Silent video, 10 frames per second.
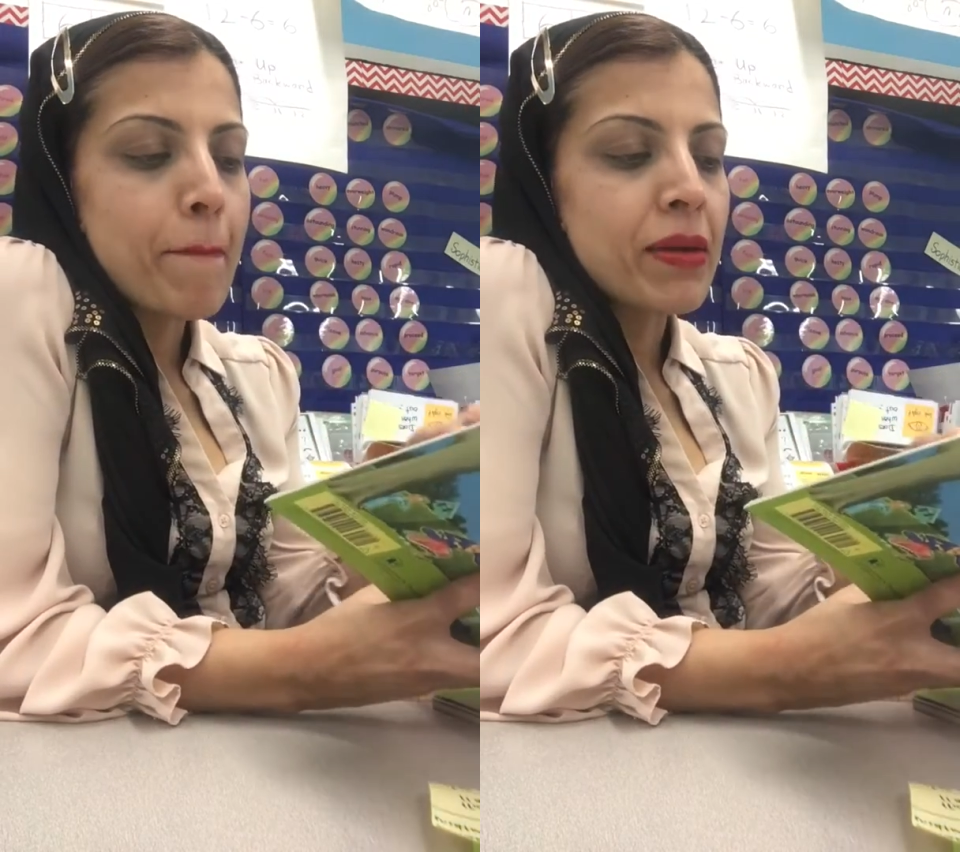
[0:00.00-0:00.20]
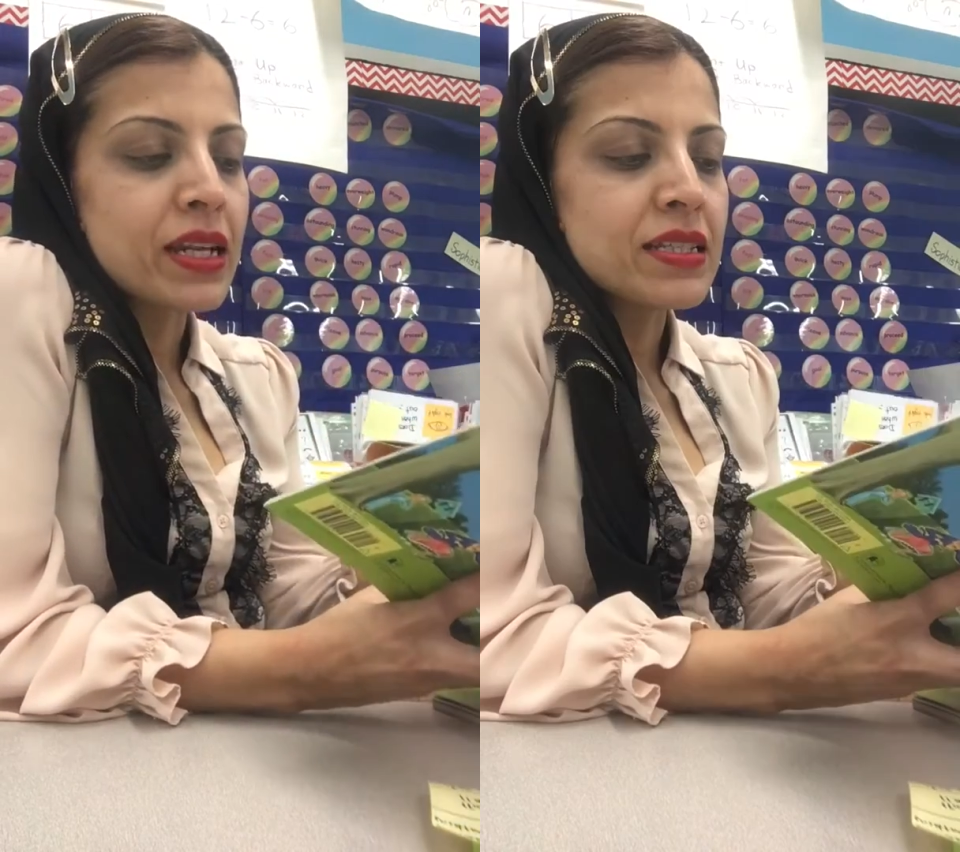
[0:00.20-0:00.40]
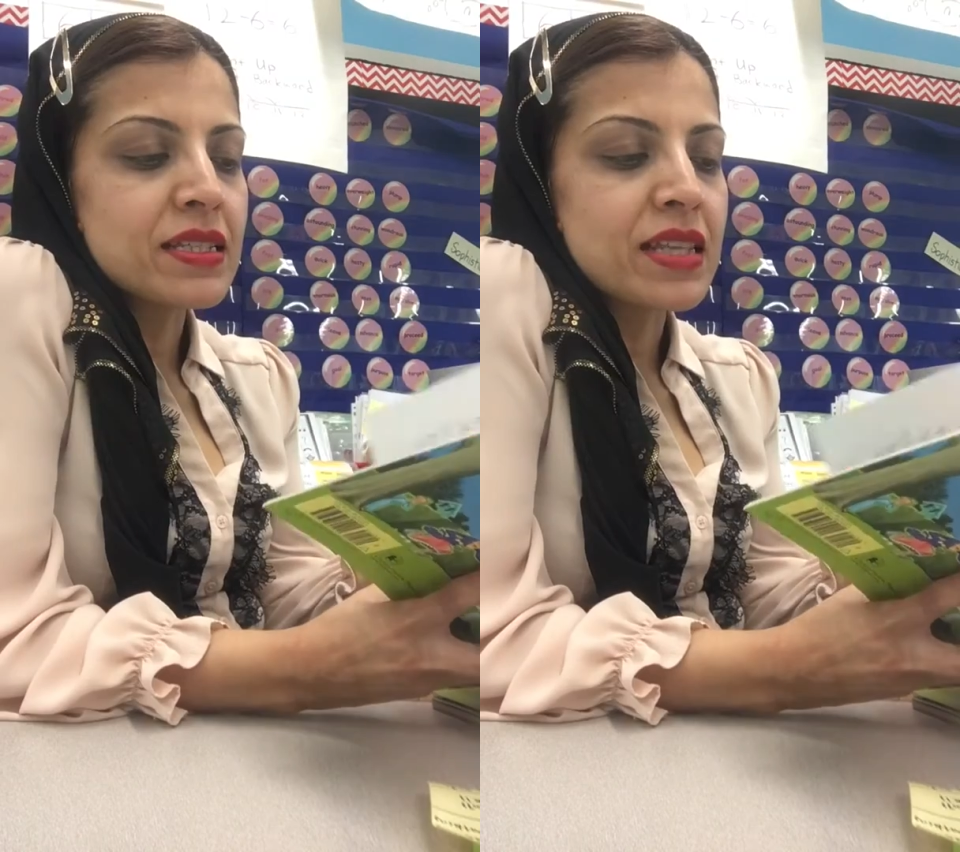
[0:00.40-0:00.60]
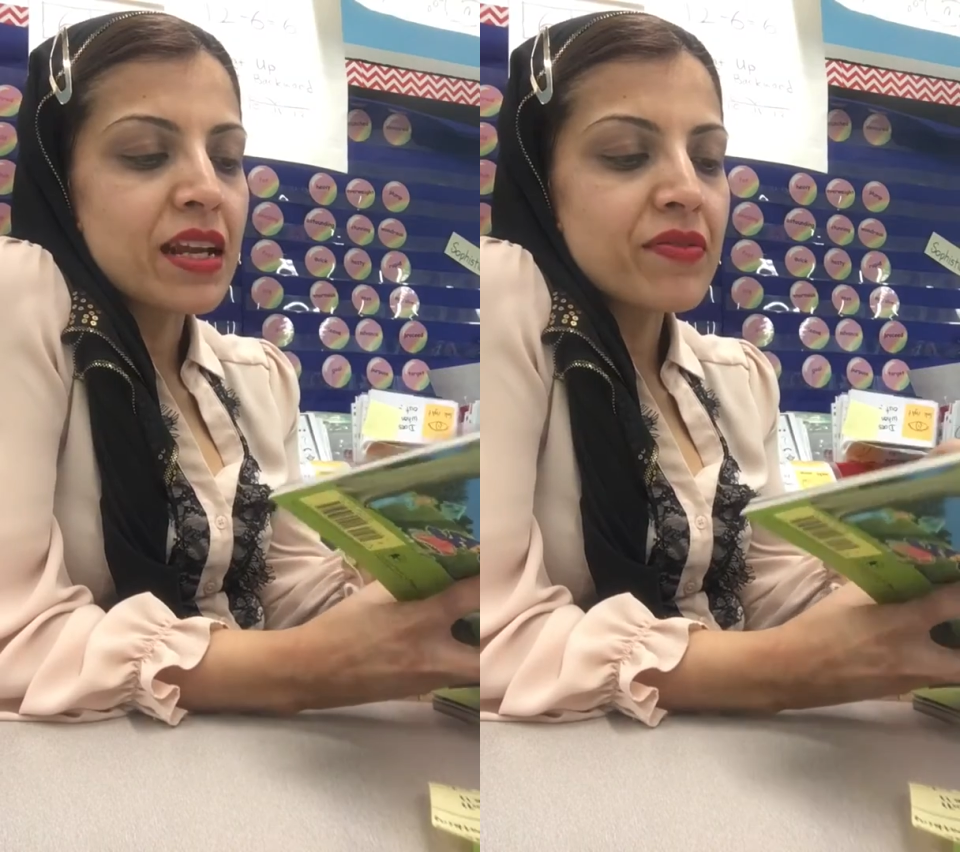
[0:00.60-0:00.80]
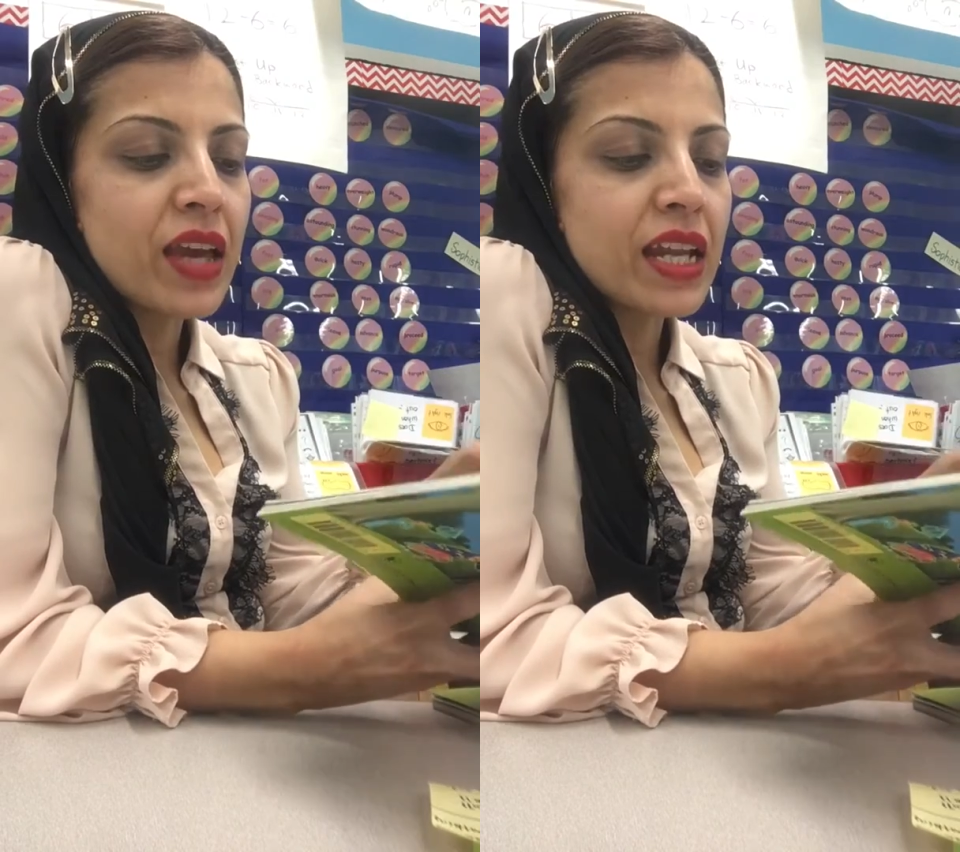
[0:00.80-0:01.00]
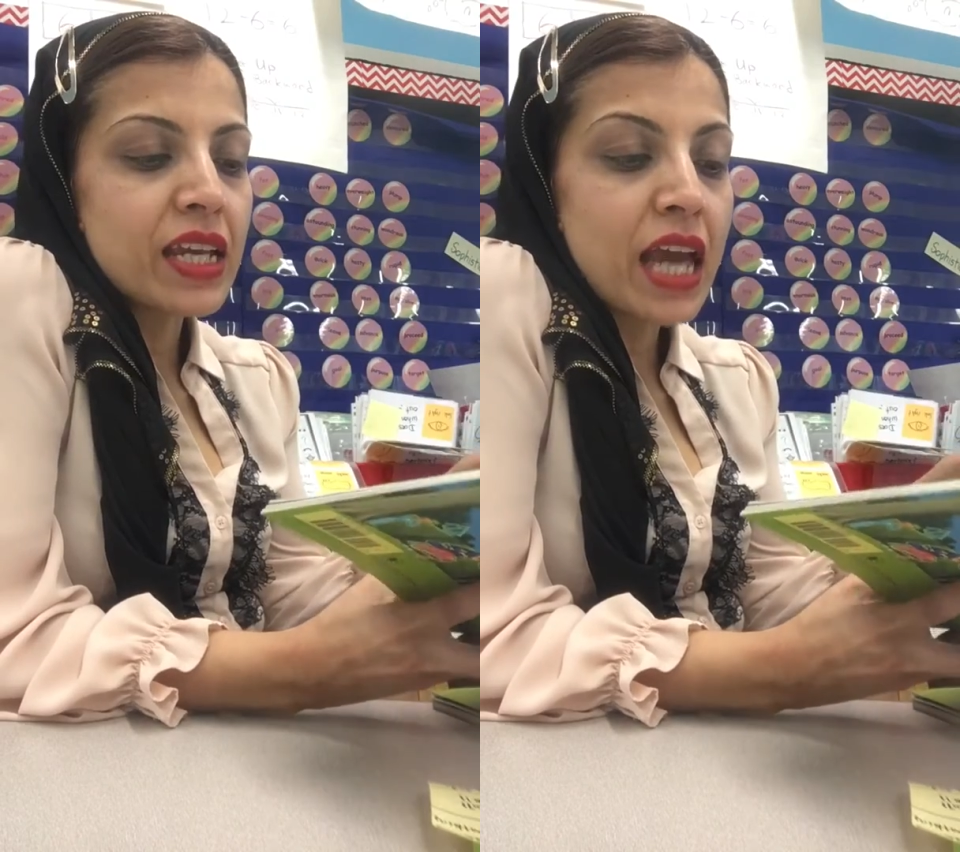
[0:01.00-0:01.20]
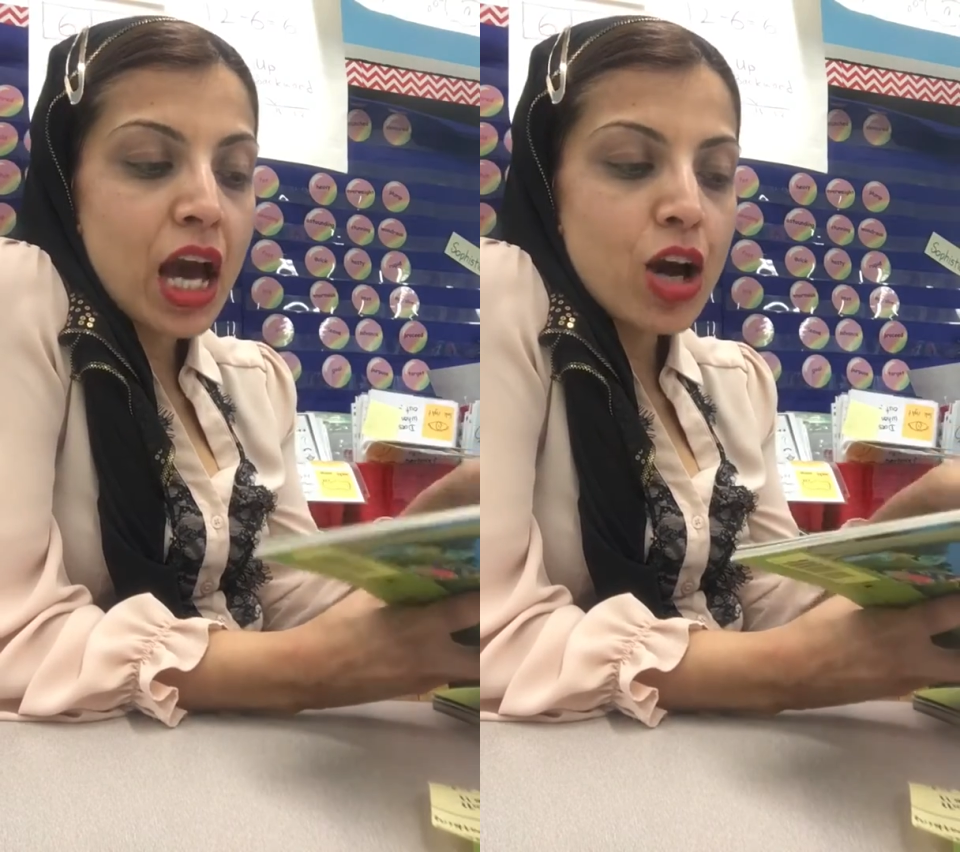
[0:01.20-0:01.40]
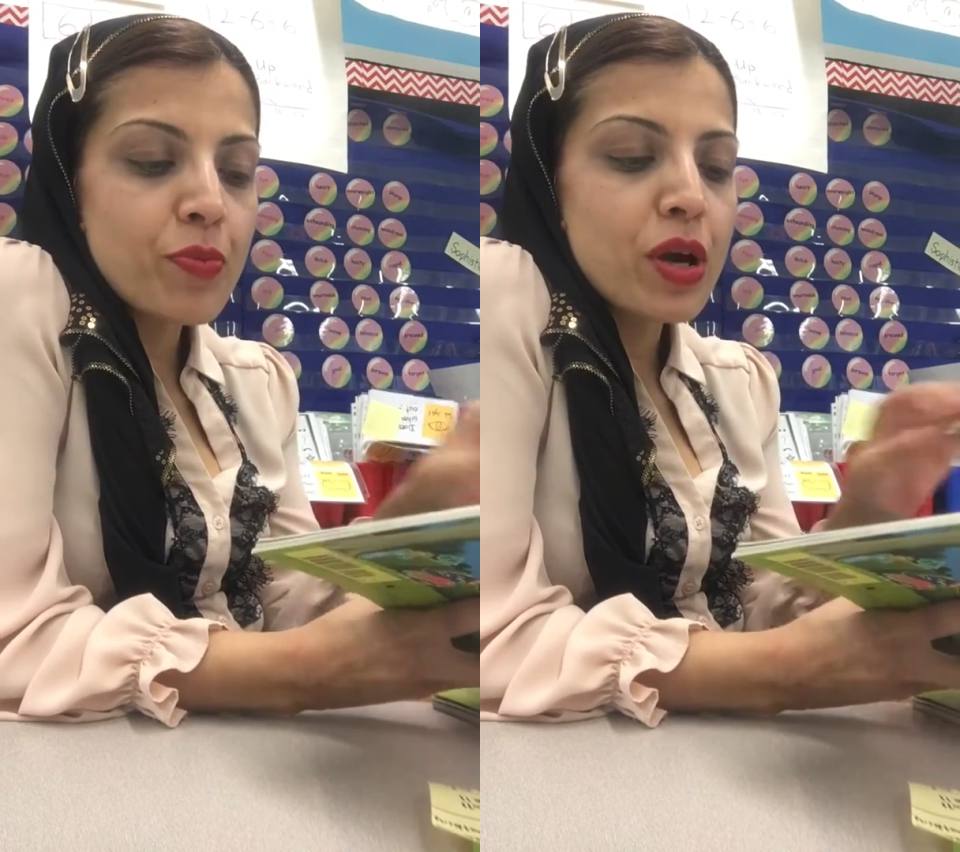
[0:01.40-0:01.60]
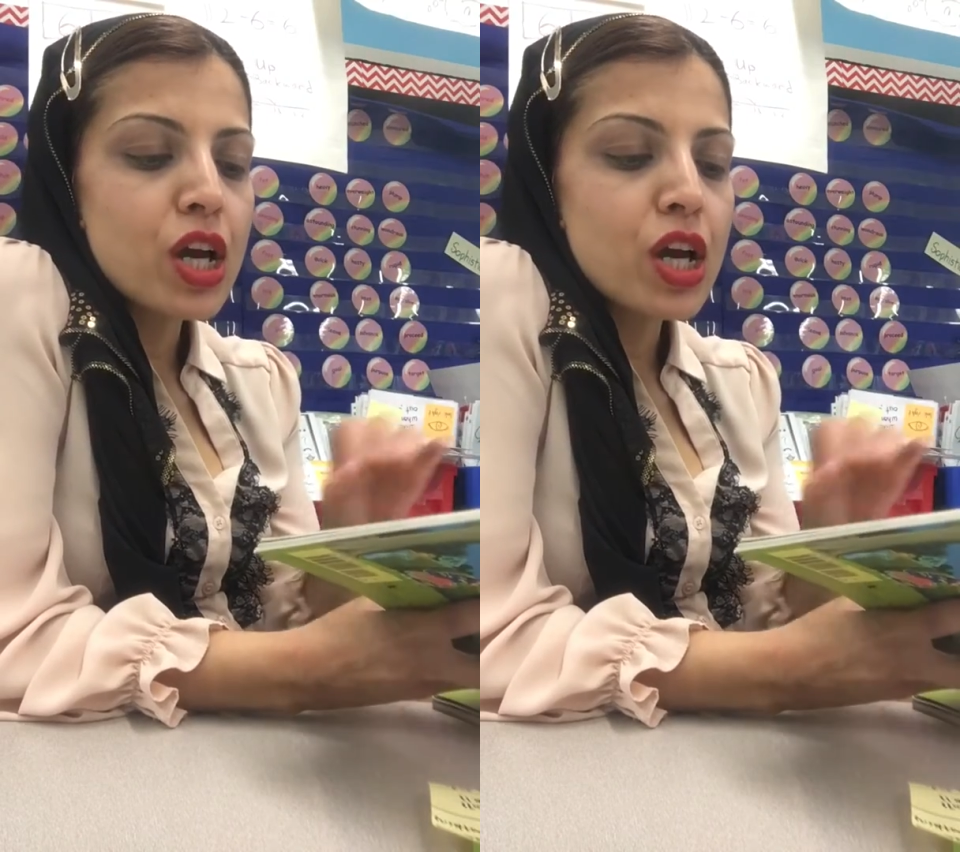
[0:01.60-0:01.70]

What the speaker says: But instead of getting help,